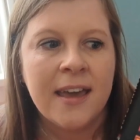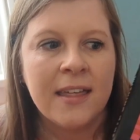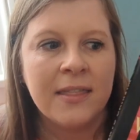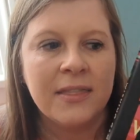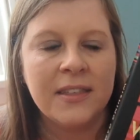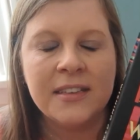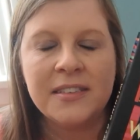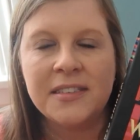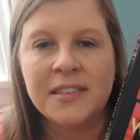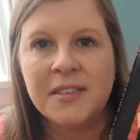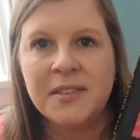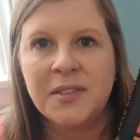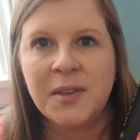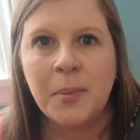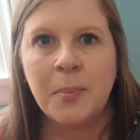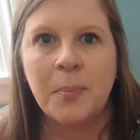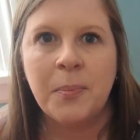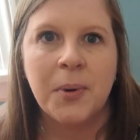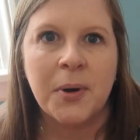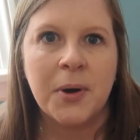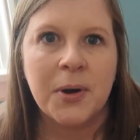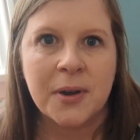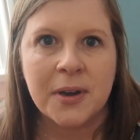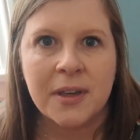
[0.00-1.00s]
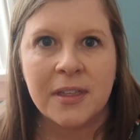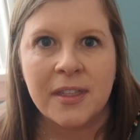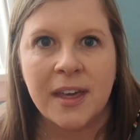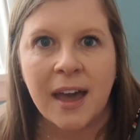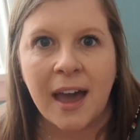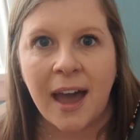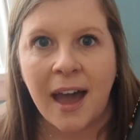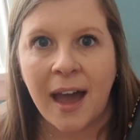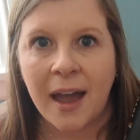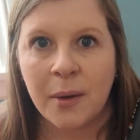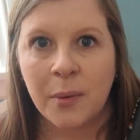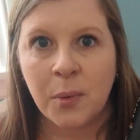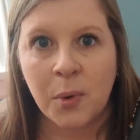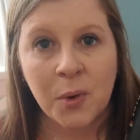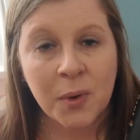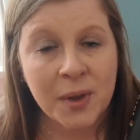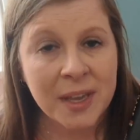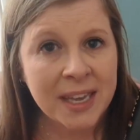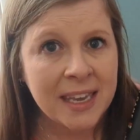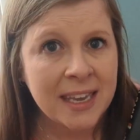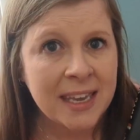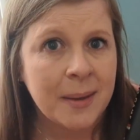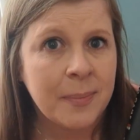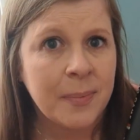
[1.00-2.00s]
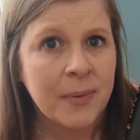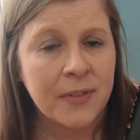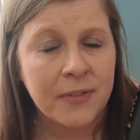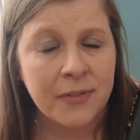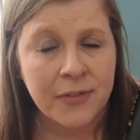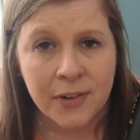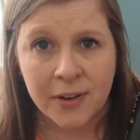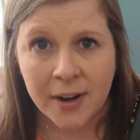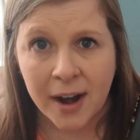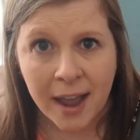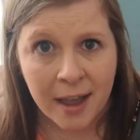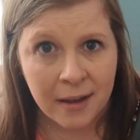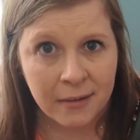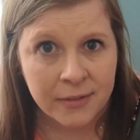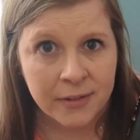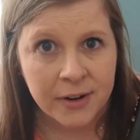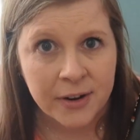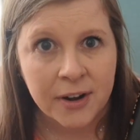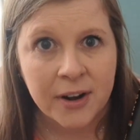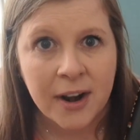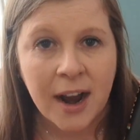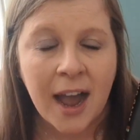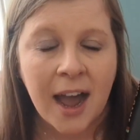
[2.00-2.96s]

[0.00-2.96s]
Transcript: This is a book that I will keep forever.